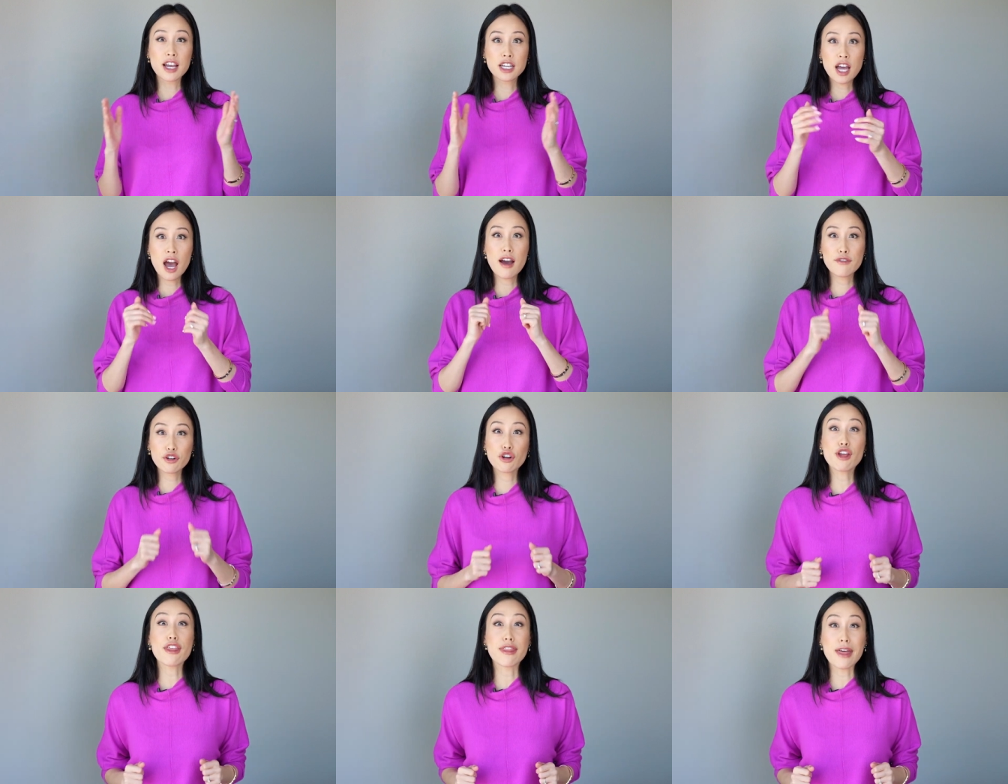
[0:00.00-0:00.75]

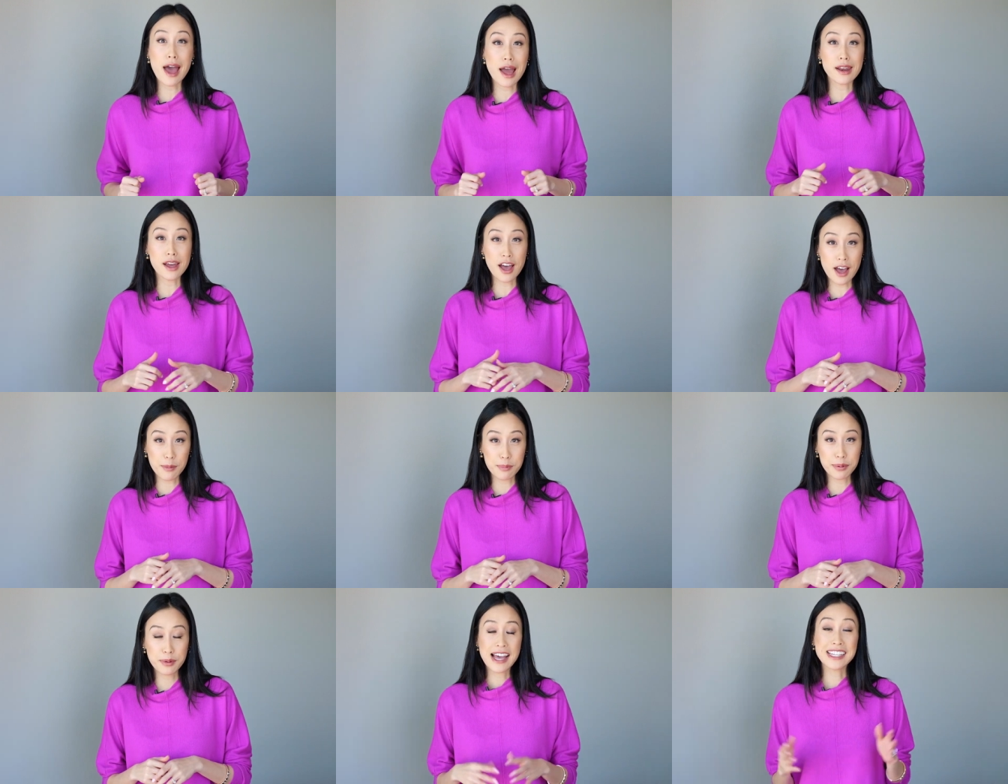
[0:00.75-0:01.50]
Cover that
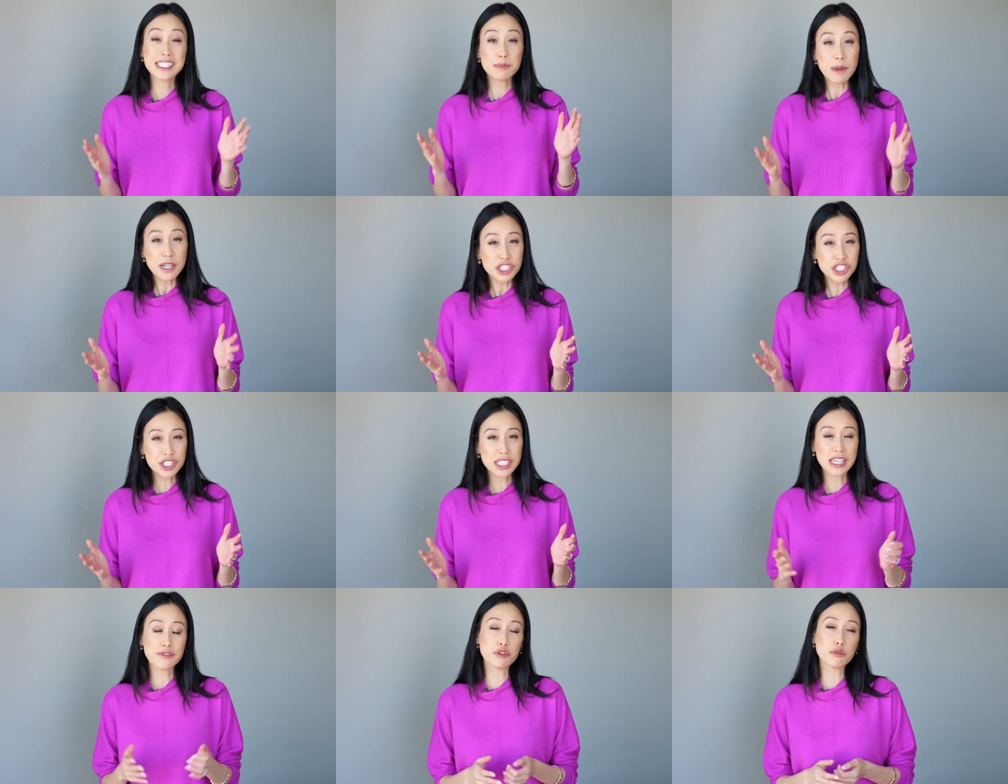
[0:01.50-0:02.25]
up,
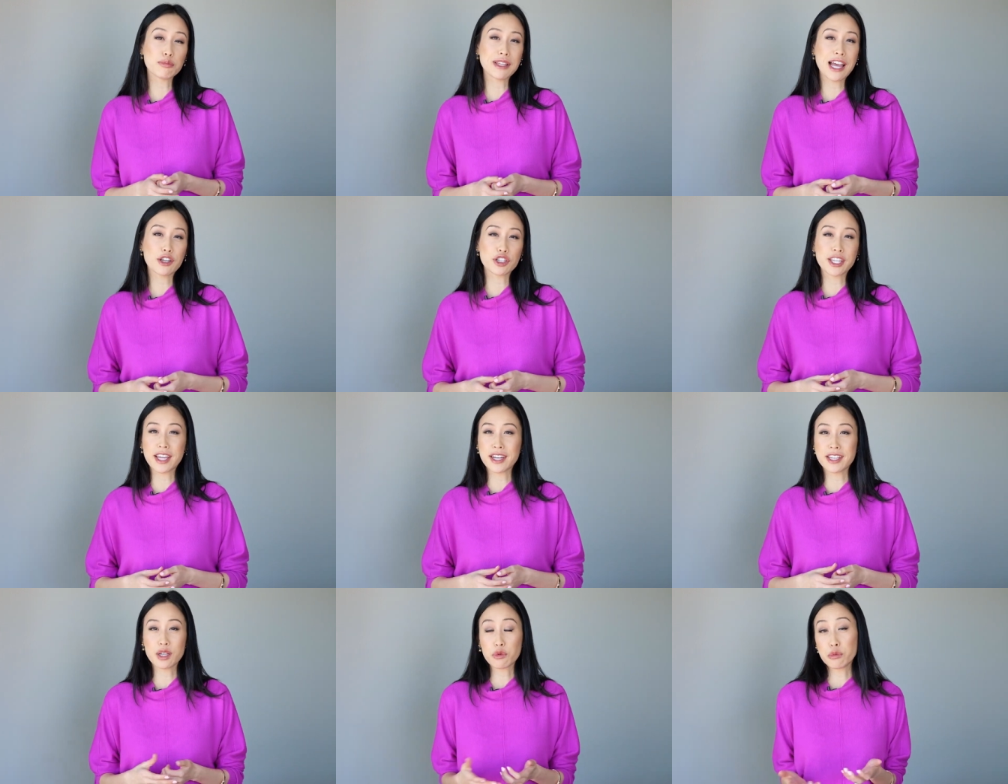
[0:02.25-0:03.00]
especially if you plan on
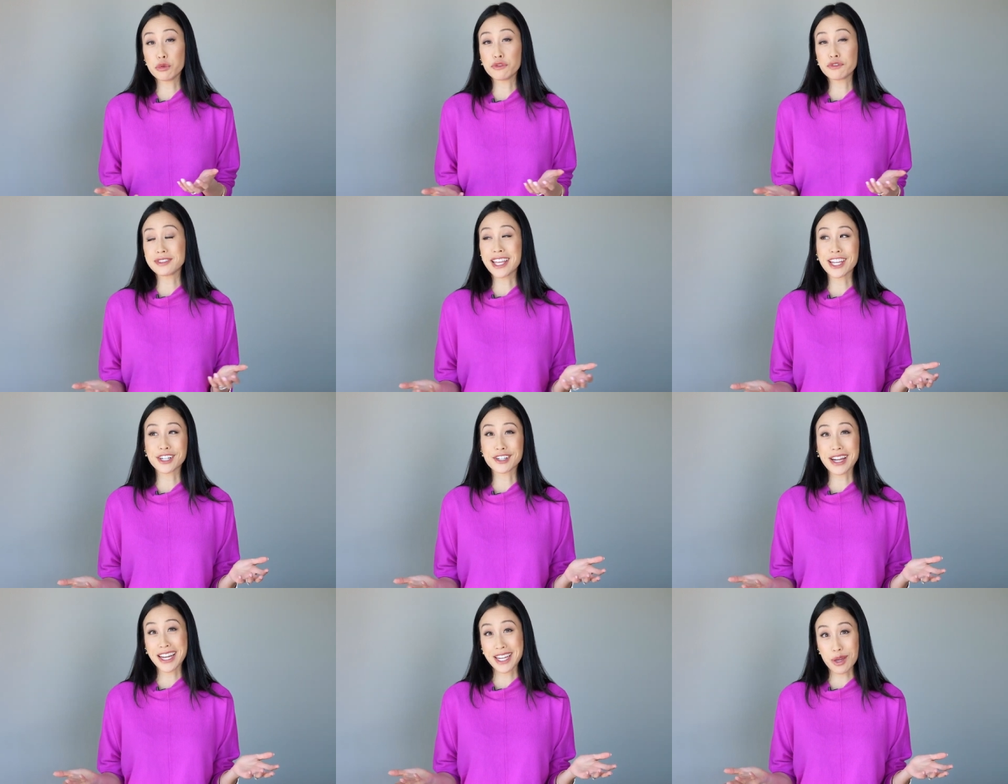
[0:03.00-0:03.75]
getting it removed
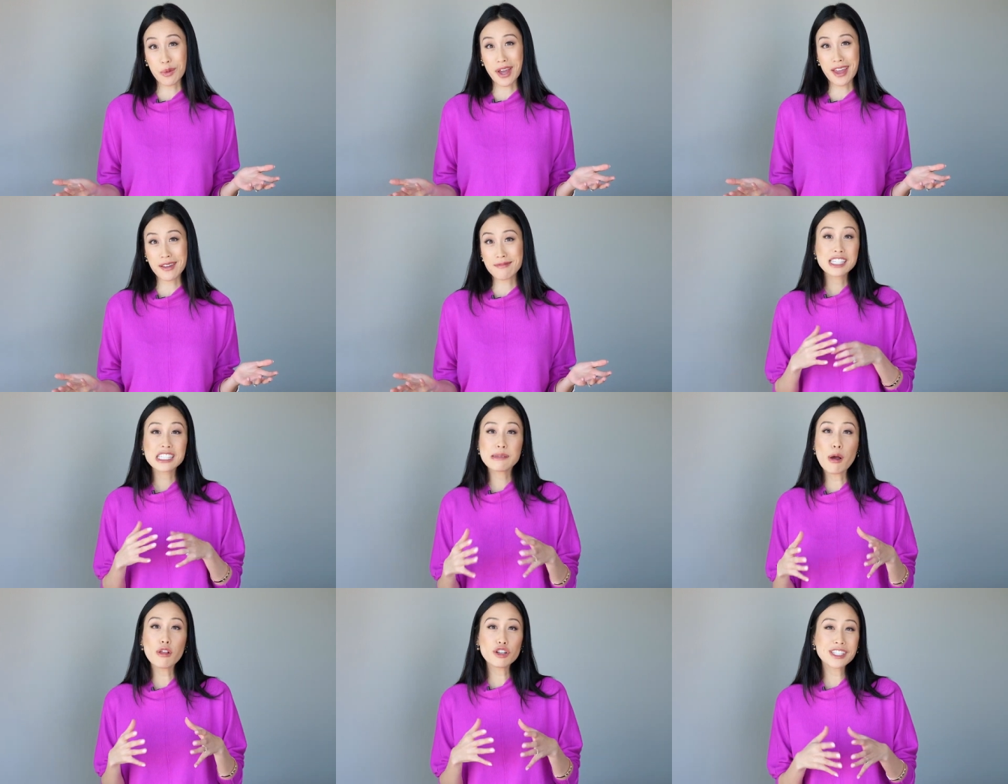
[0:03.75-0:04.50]
later anyway.
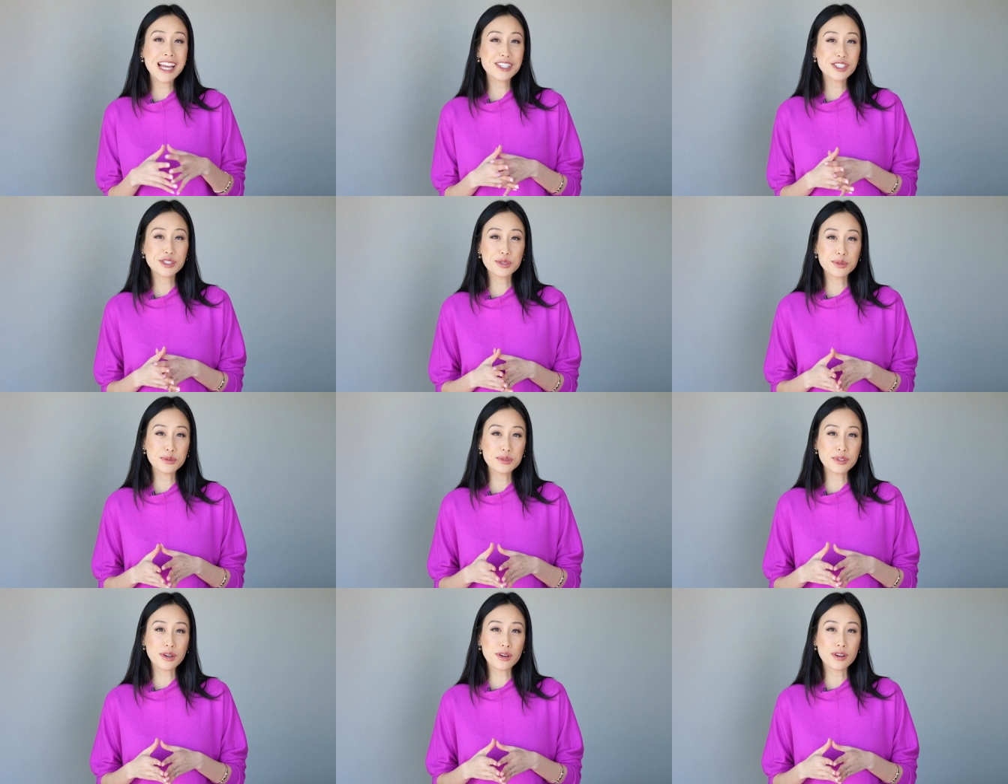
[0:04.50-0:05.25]
Smaller
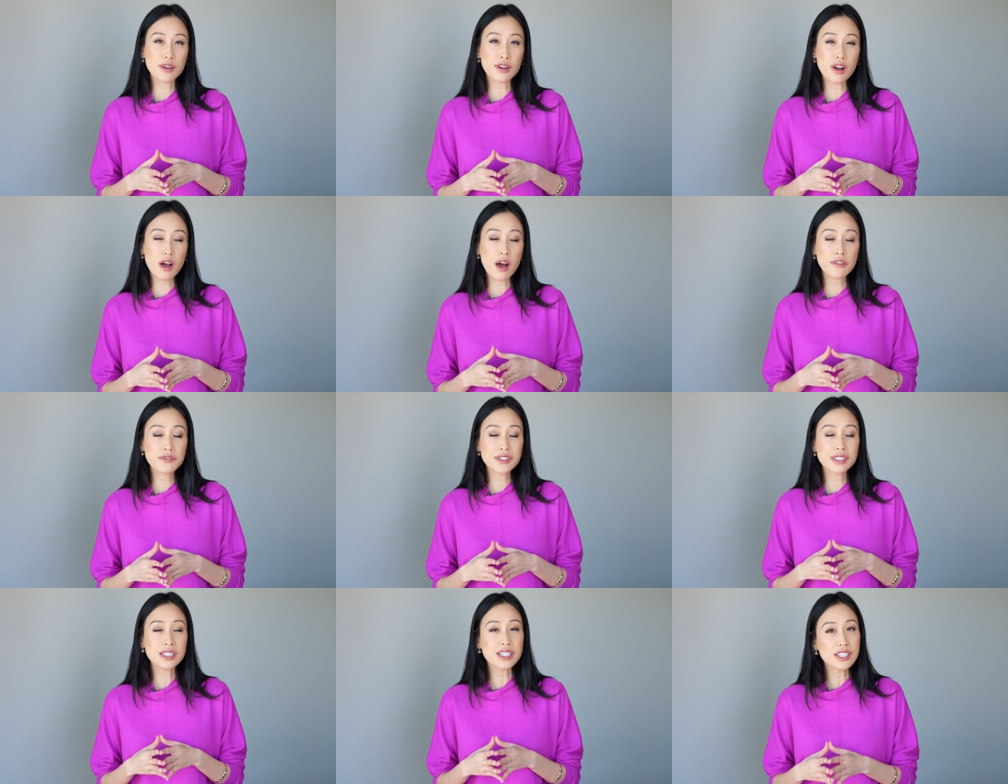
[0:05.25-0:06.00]
tattoos are
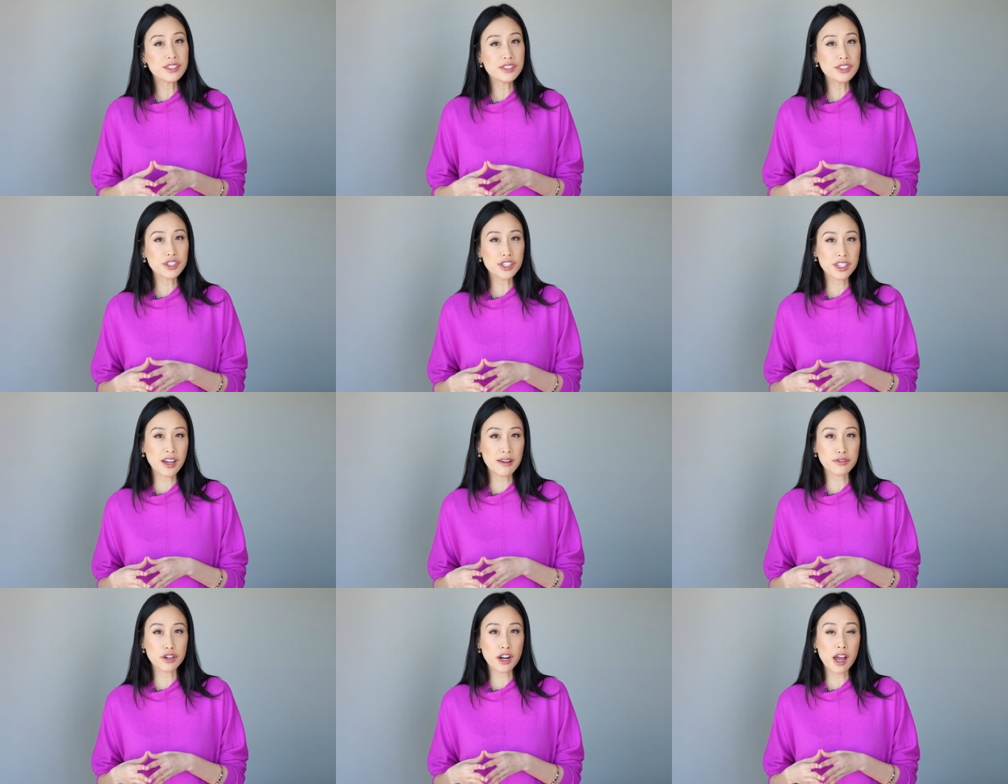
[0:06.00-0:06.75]
often easier to
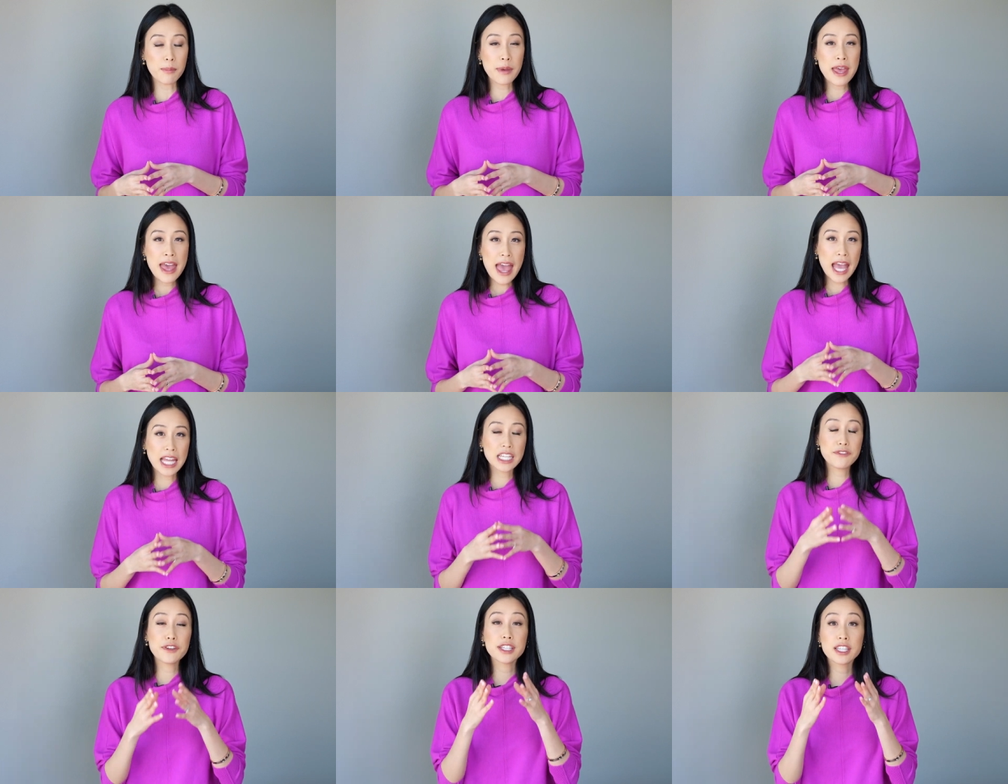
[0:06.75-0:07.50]
cover up, and
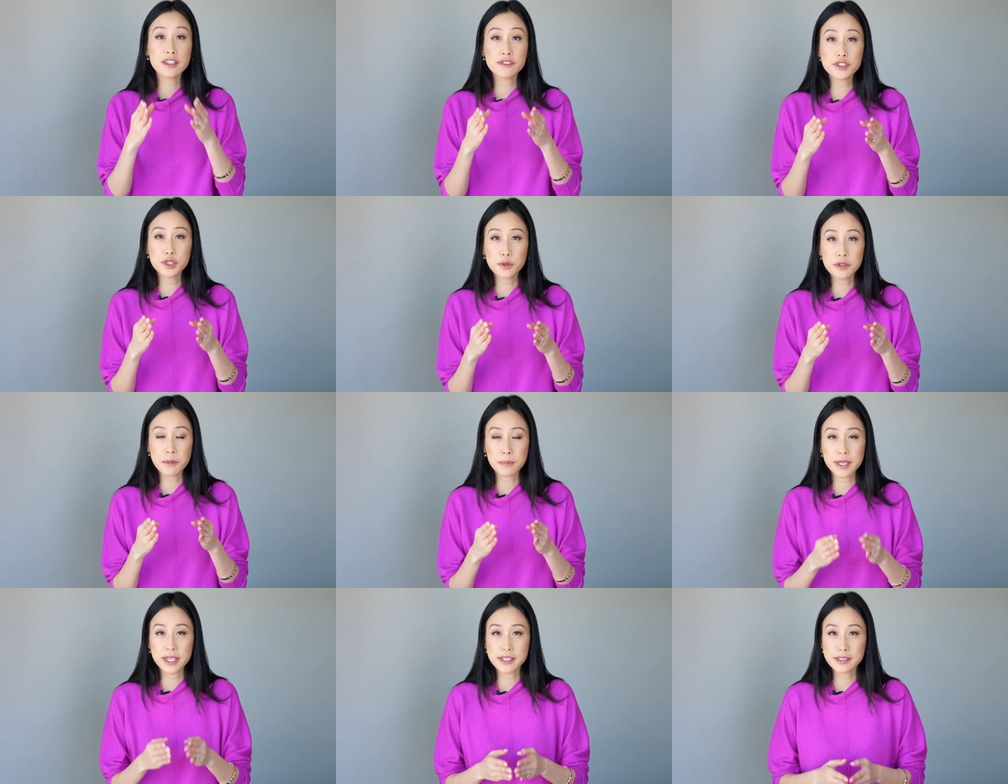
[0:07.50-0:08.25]
if it gives you the
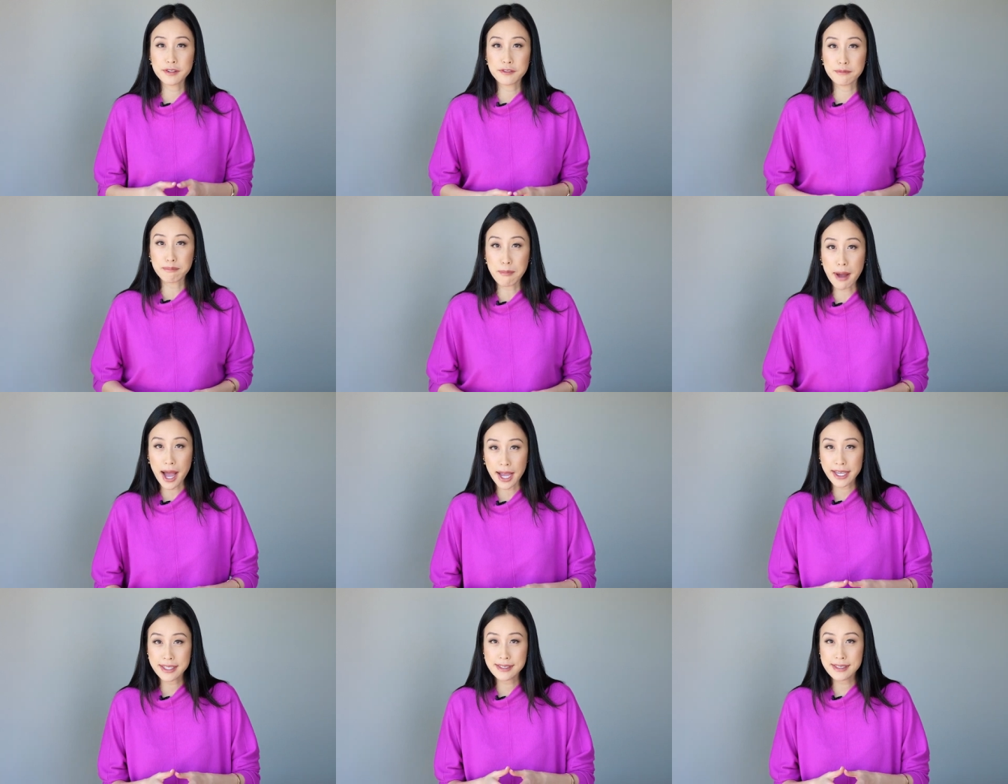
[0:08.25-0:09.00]
peace of
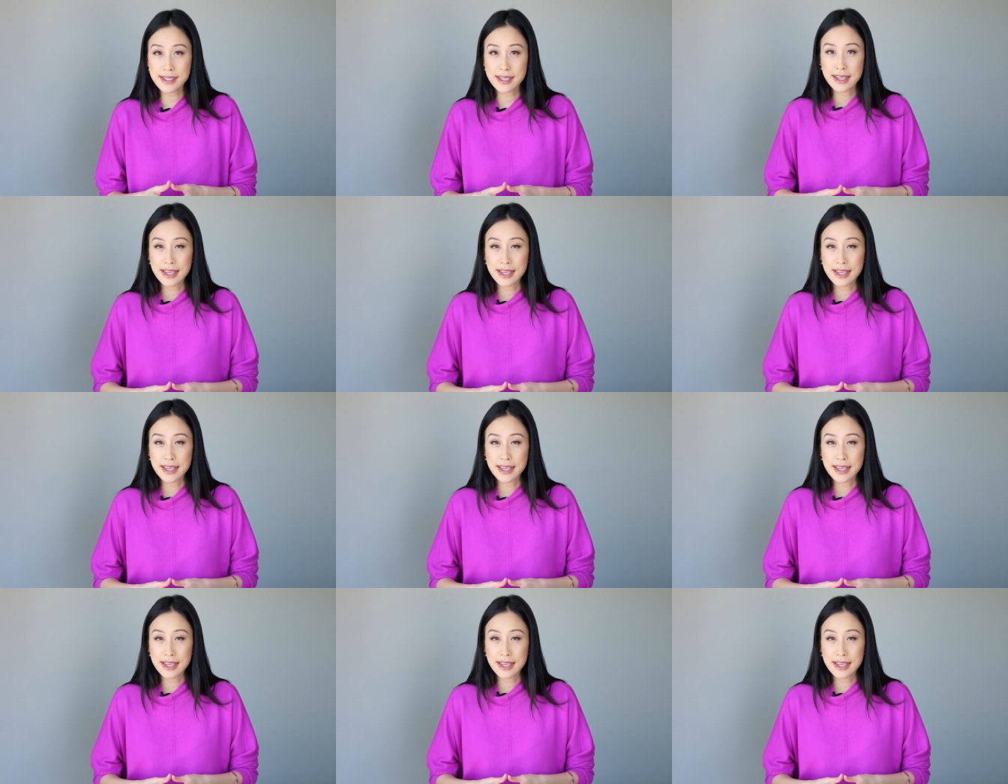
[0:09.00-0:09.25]
mind